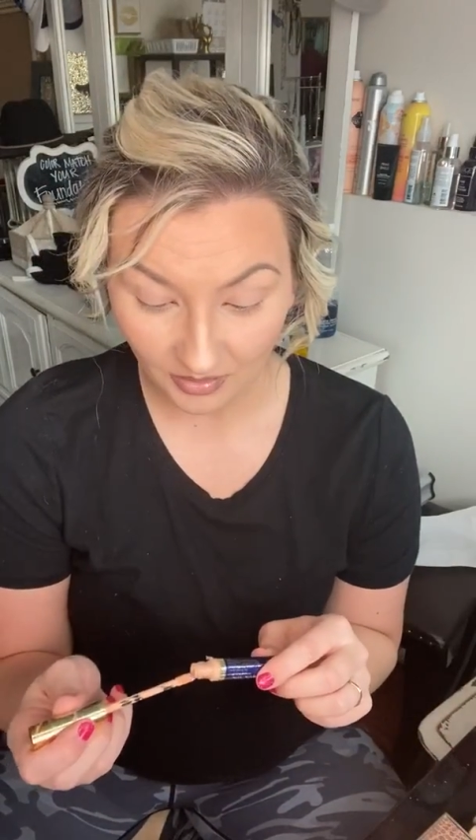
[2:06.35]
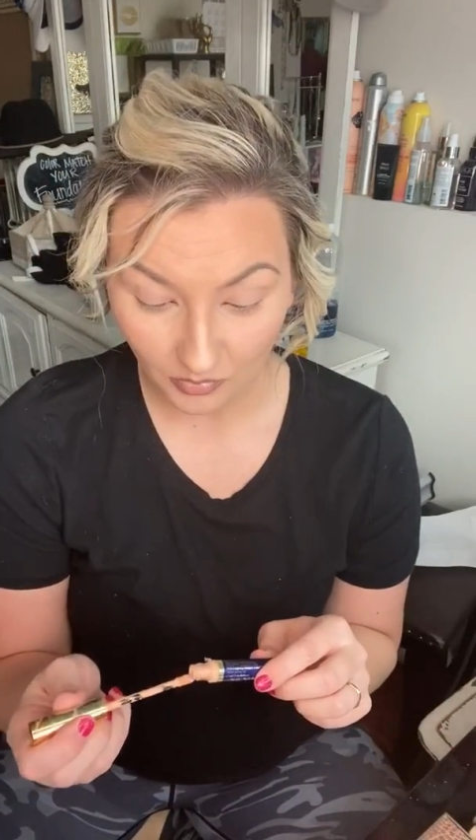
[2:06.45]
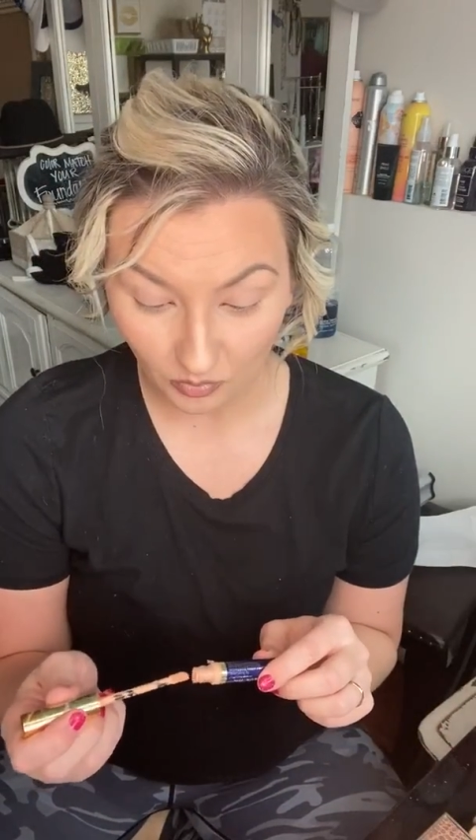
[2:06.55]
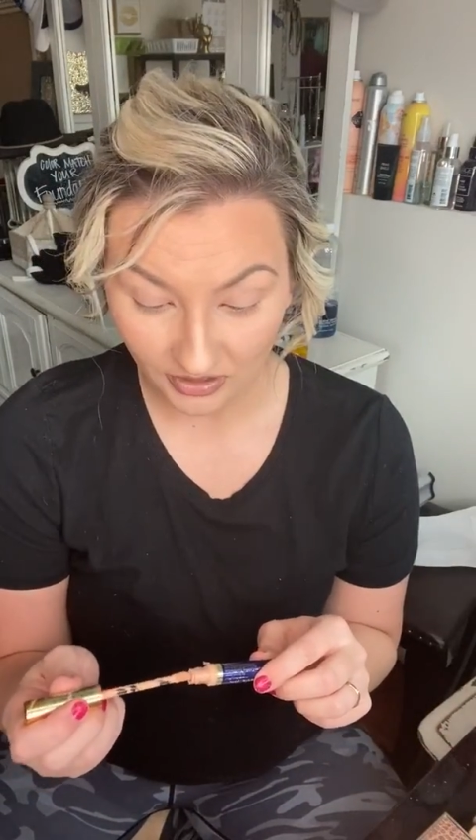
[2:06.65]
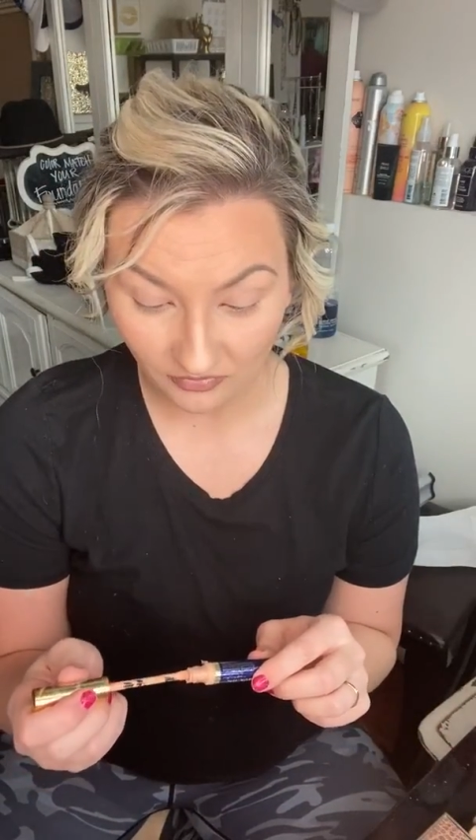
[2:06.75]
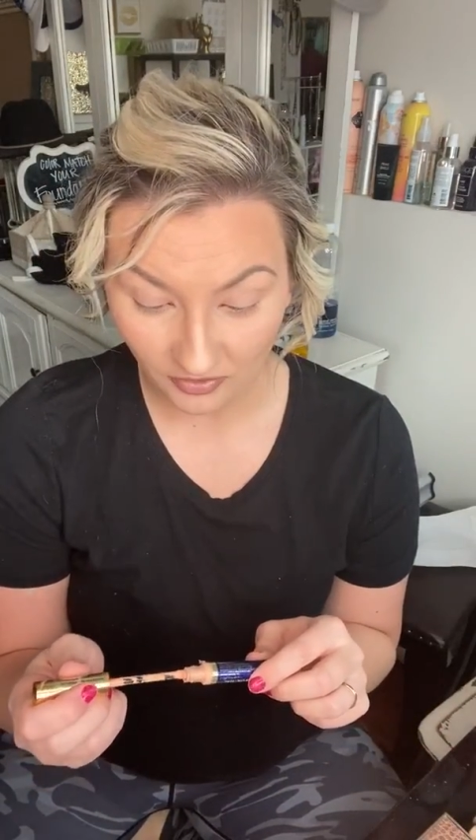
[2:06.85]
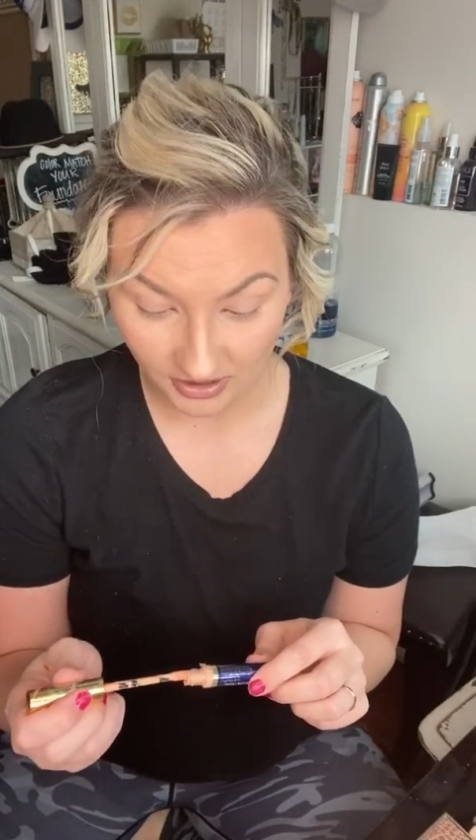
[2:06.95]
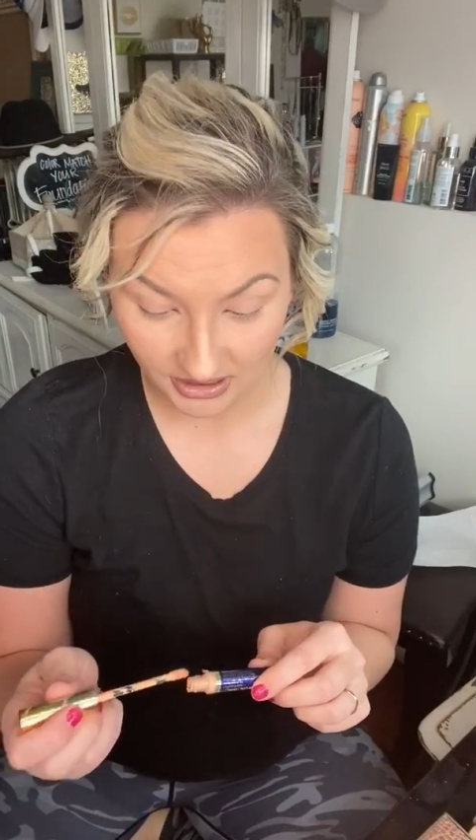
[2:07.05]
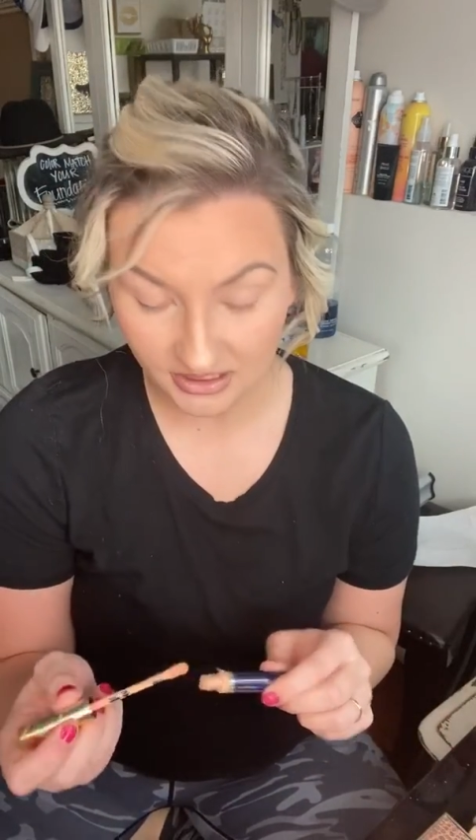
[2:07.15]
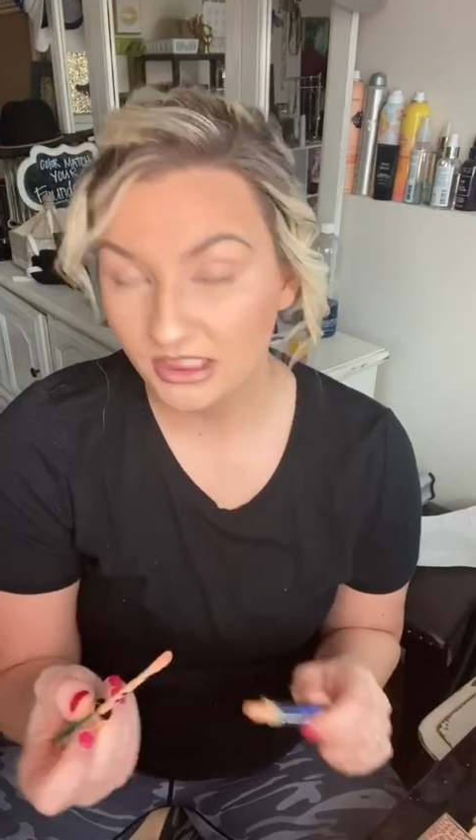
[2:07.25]
when you
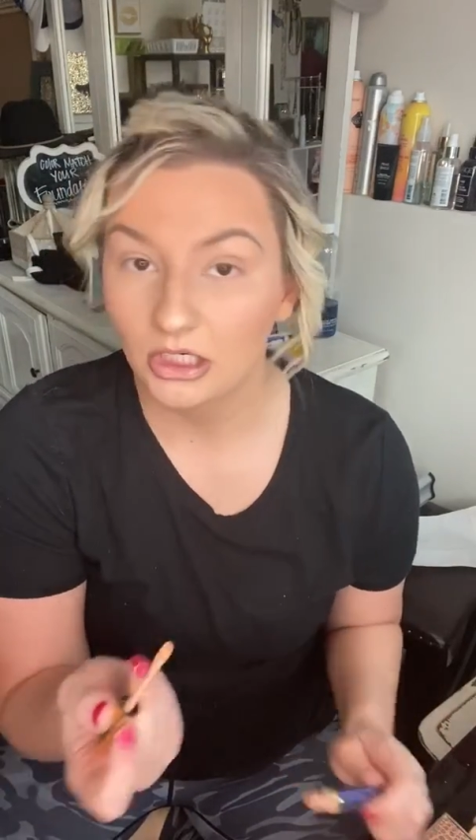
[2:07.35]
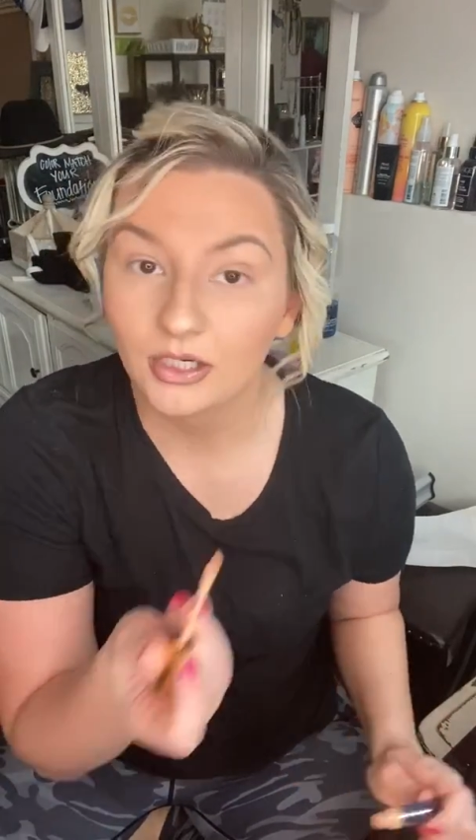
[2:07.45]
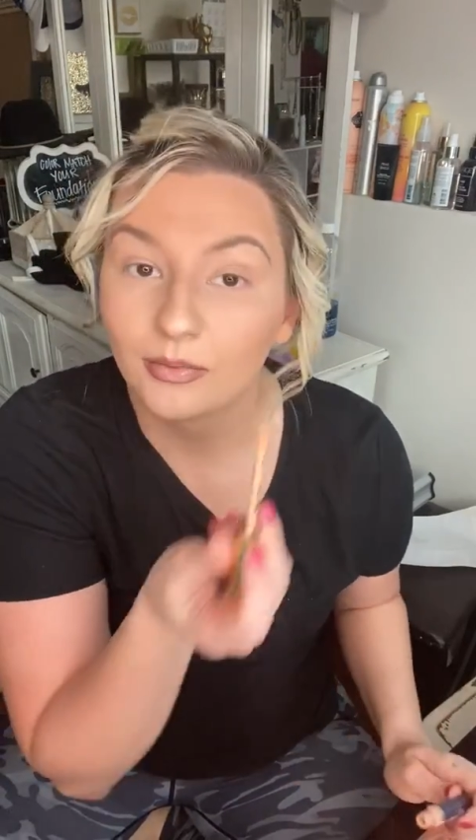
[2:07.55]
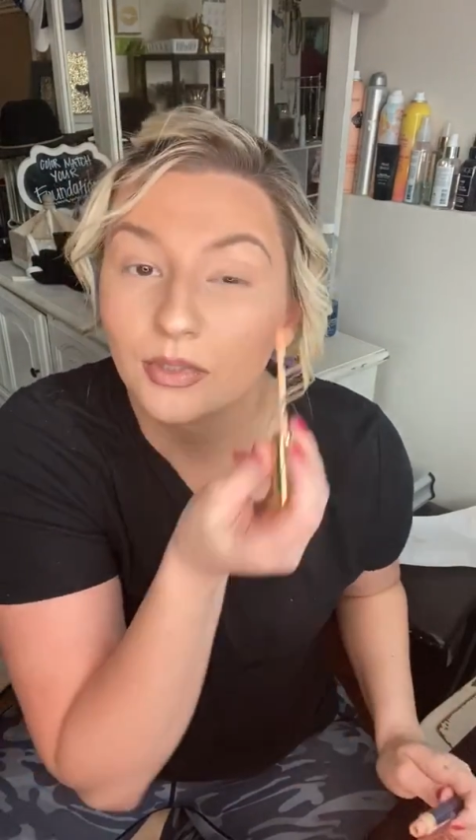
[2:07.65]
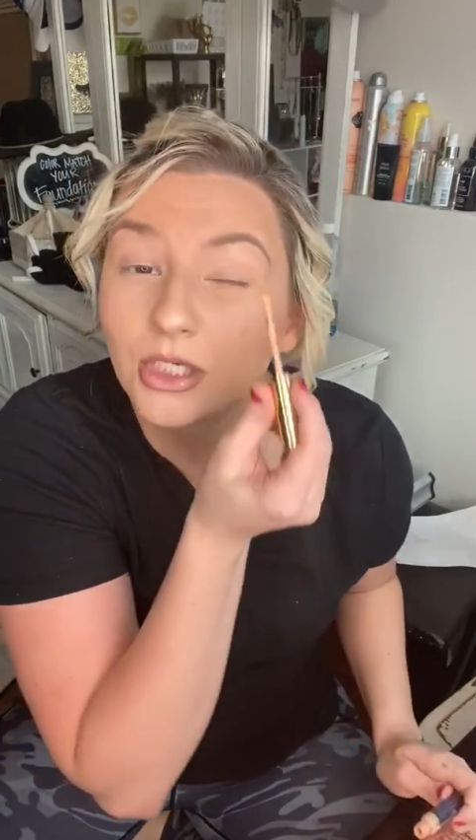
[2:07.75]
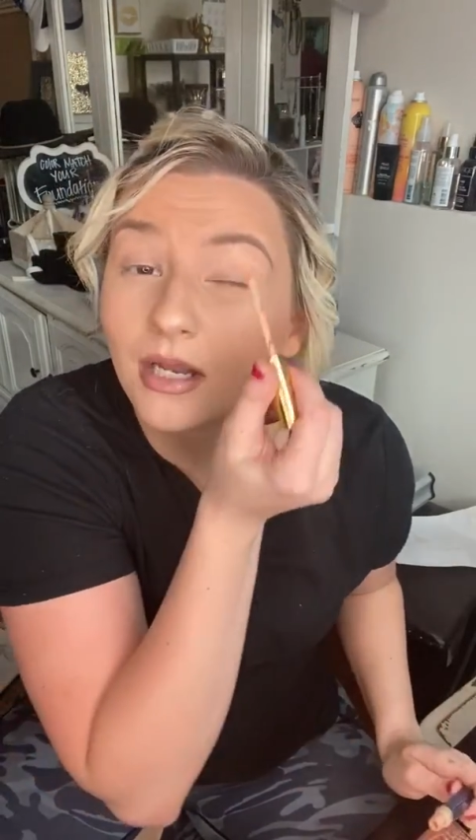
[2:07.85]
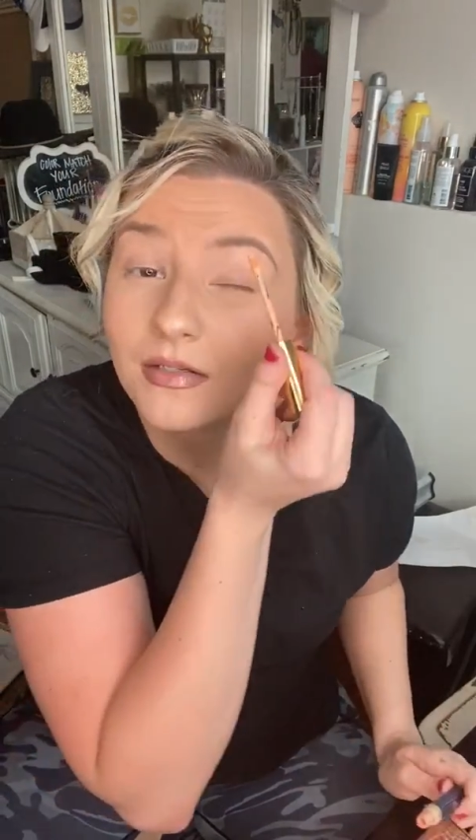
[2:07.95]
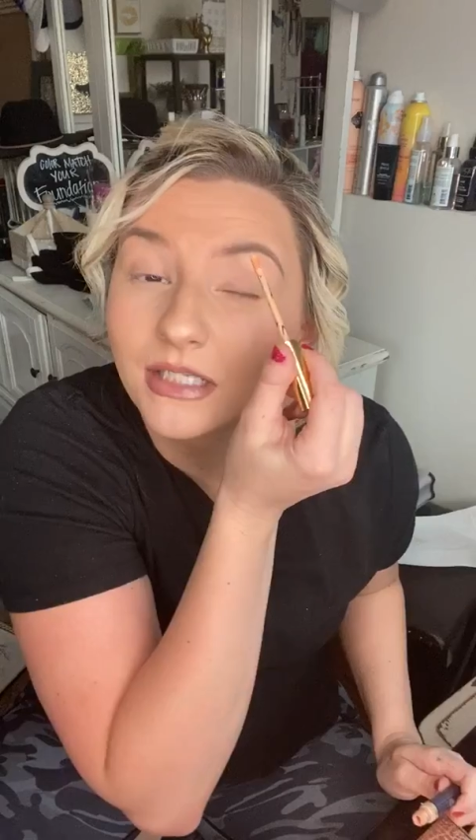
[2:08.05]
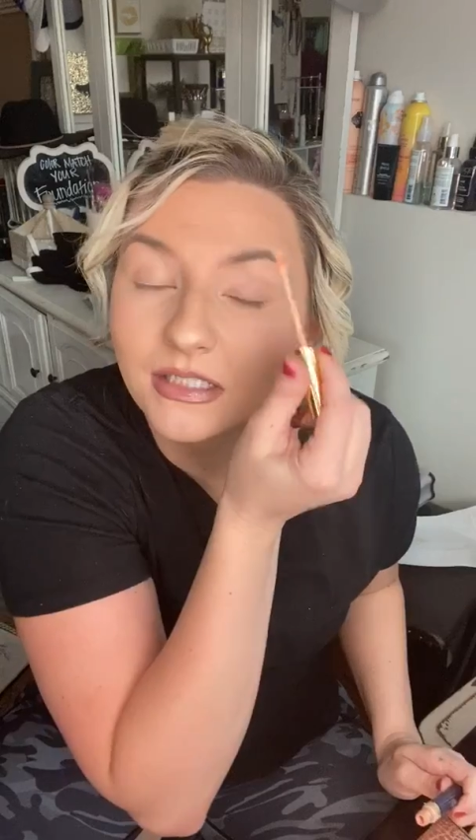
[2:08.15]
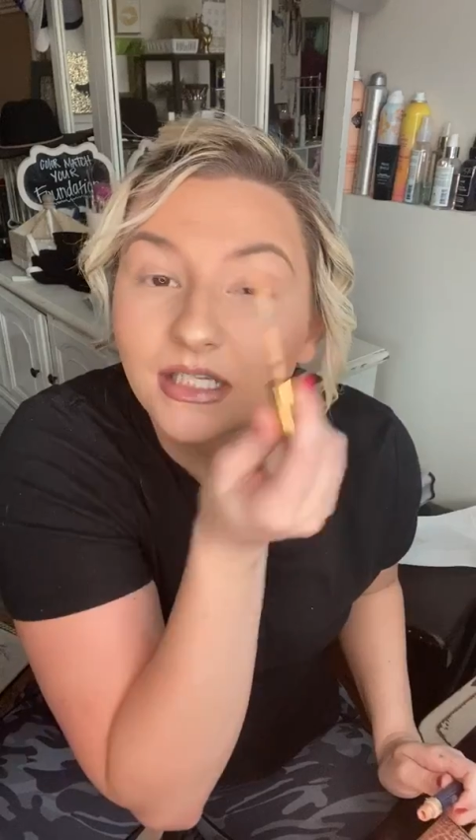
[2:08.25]
first get started with
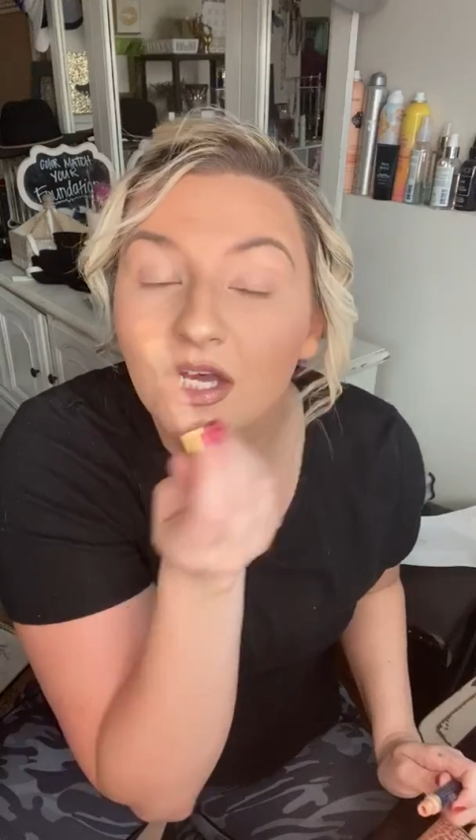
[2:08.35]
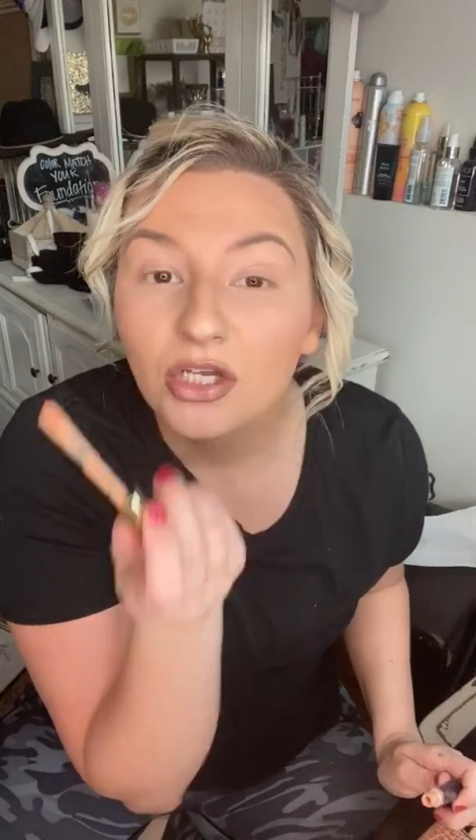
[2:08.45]
ShadowSense.